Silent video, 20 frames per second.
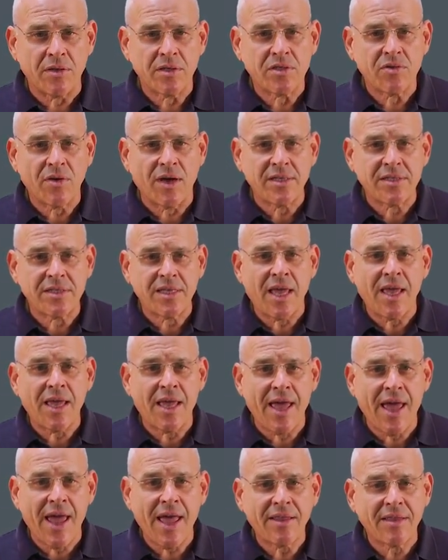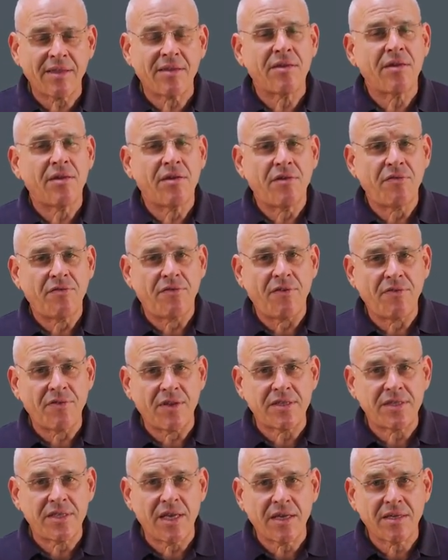So I say at
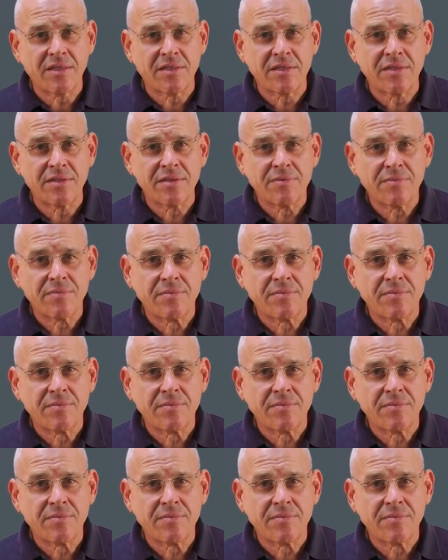56